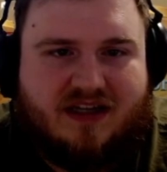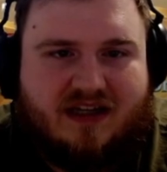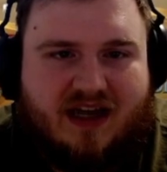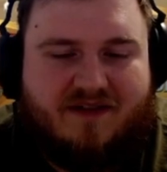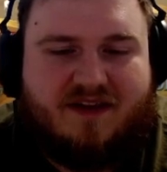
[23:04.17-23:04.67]

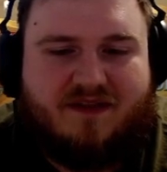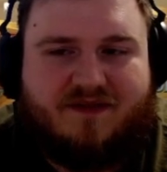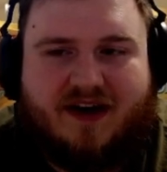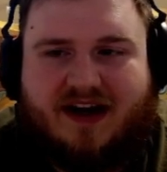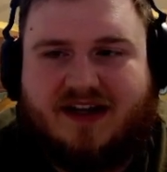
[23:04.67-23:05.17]
If they
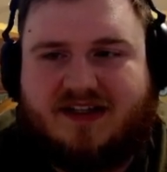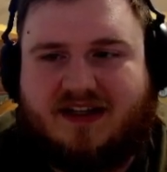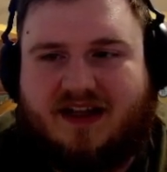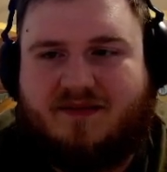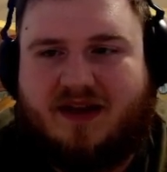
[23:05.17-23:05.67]
find a
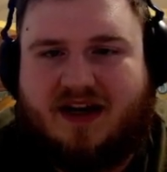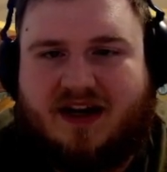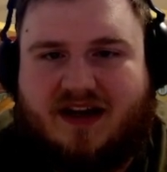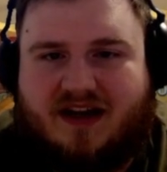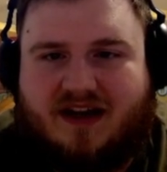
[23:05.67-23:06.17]

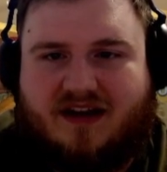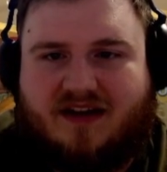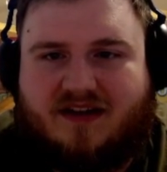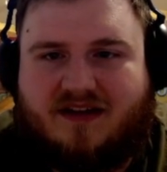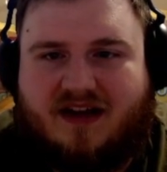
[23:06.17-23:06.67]
Solemnity,
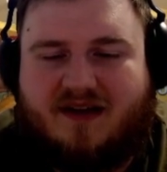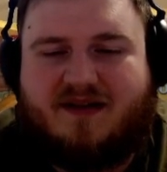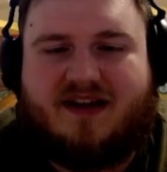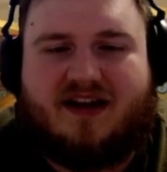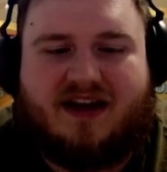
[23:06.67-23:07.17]
I
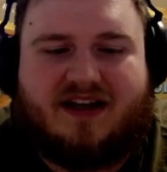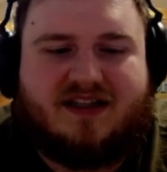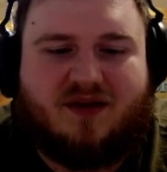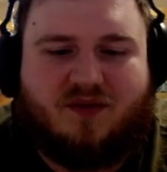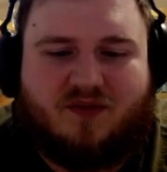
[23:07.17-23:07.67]
mean, I can
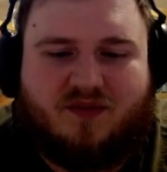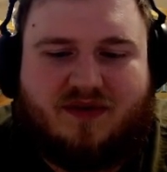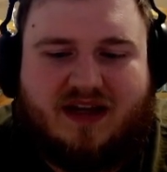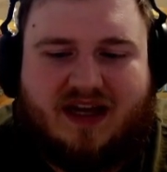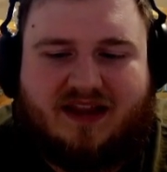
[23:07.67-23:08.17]
still
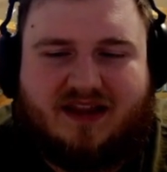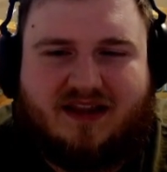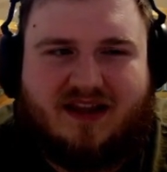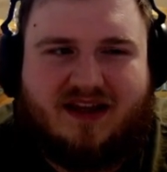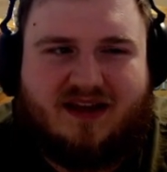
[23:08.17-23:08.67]
get
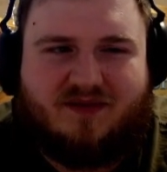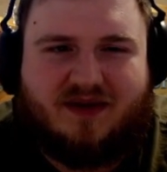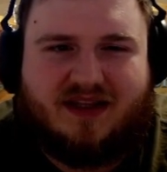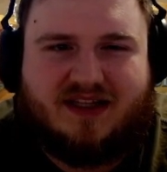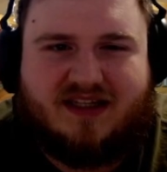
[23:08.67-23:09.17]
it
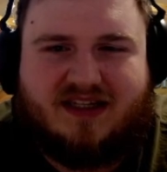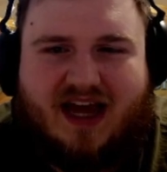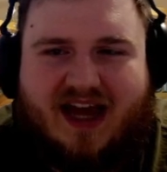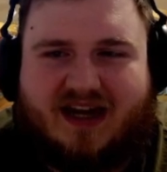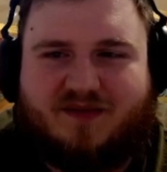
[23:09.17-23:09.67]
with the
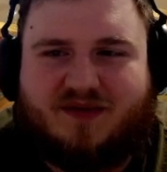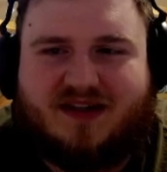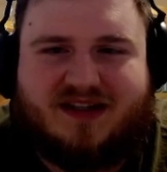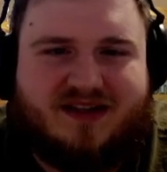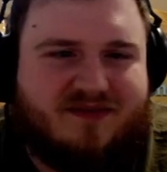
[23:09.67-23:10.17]
Static
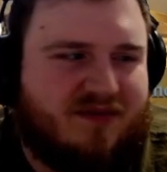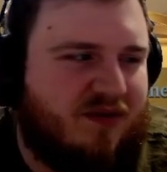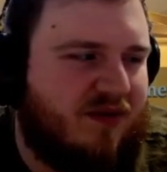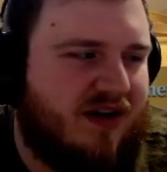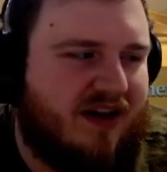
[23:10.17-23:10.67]
Prison, but
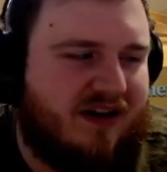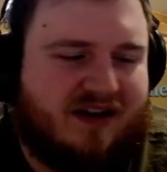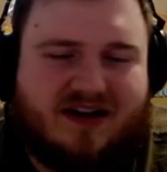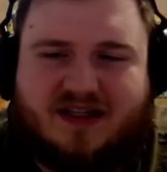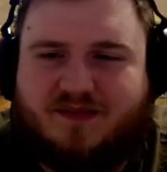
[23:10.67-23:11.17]
we're not in a
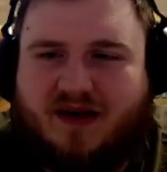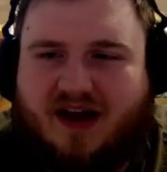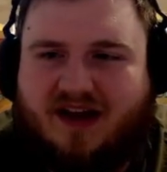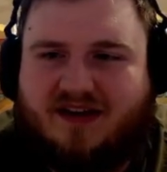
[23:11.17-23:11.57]
great spot.